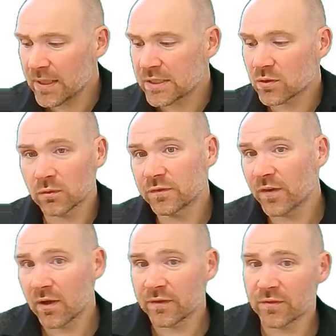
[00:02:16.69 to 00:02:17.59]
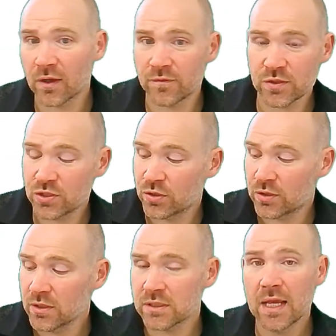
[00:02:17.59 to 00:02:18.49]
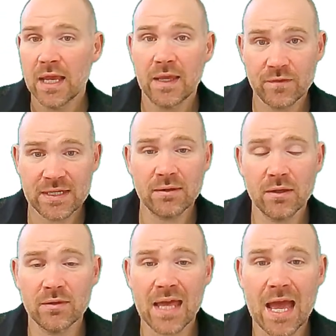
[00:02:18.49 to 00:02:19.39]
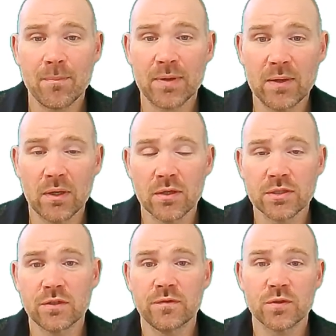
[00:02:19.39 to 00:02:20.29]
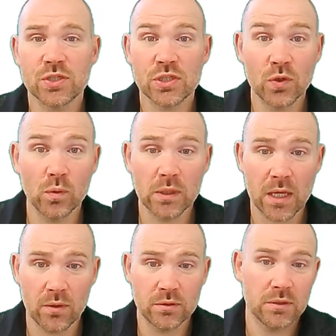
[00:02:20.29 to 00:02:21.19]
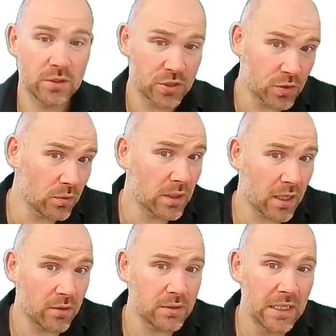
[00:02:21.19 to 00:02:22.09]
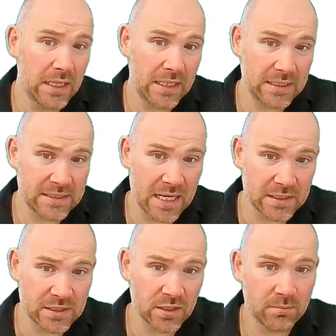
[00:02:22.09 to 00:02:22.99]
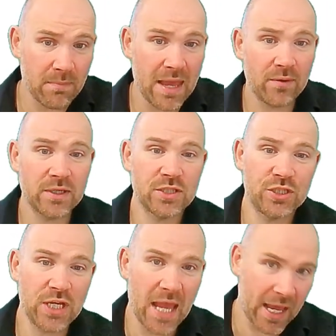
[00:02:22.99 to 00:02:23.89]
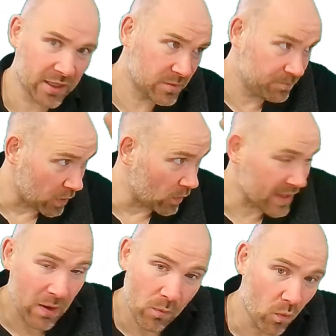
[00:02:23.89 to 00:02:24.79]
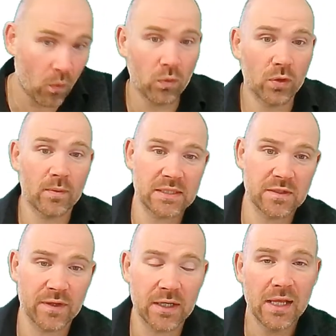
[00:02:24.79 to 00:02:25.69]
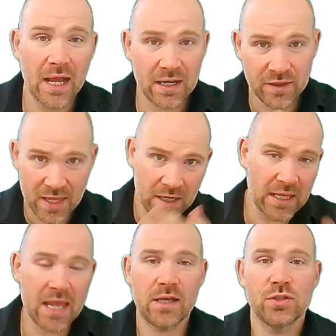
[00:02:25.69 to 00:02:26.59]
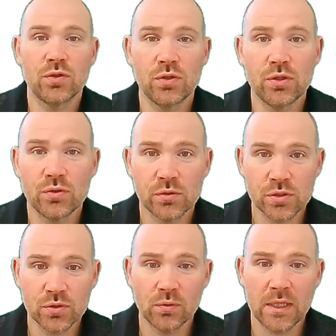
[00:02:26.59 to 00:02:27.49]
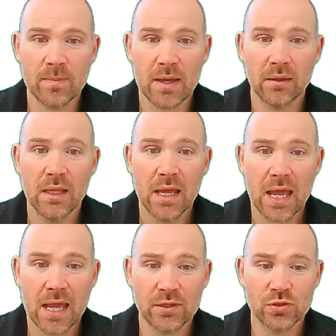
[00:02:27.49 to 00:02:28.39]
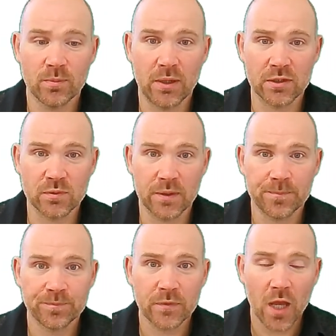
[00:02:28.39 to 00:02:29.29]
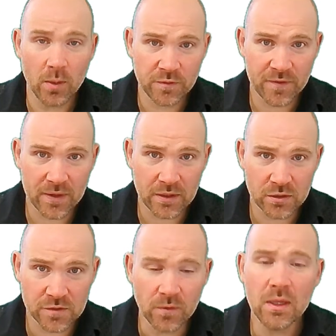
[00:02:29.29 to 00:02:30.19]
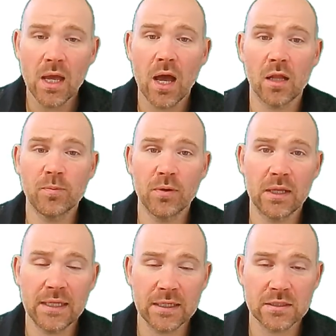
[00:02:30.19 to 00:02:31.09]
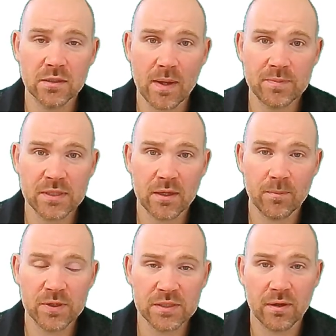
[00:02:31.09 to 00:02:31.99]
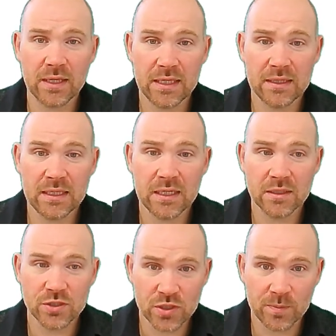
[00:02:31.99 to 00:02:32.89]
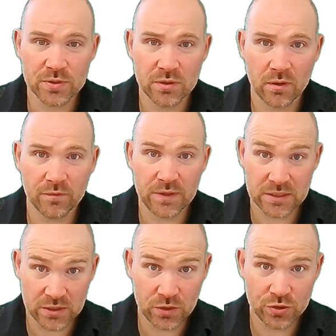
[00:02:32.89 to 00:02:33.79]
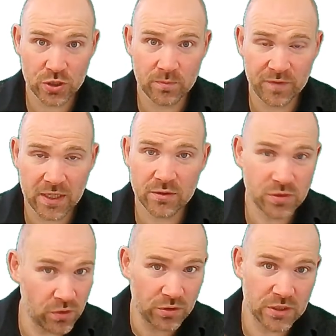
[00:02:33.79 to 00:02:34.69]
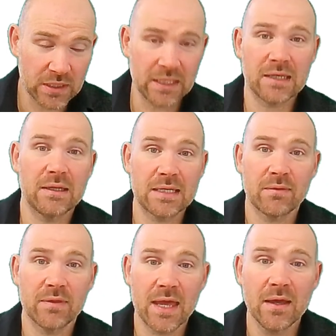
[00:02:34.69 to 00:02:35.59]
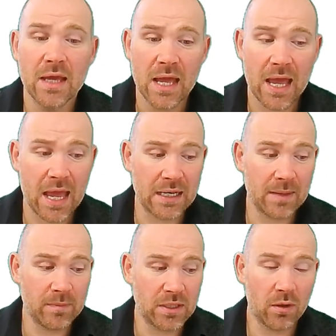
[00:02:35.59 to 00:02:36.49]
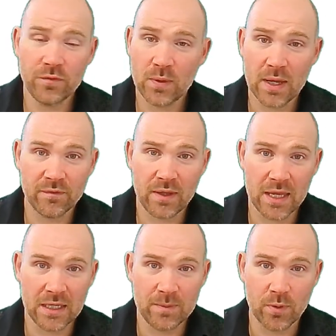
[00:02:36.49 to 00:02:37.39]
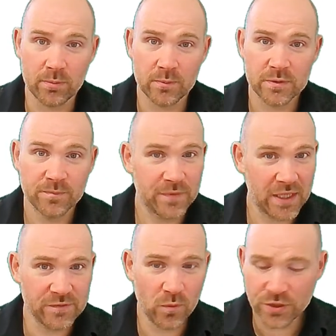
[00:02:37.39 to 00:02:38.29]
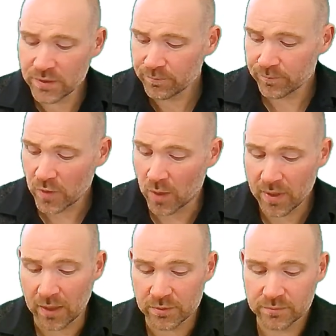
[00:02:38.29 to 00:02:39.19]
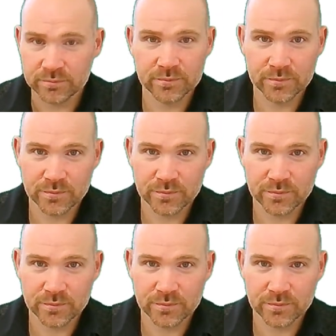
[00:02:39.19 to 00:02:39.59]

It's called Firefly for Students. If you download the app, it will ask you for a school code. The school code is that St Mary's GX, but without all the rest of it. And then again, it's your usual school email and your password. Hope you found that useful. I'll put a link to the website in the description of this YouTube video, so you can just click on it down there and let me know if you have any problems. Thanks for watching. Hope it helped.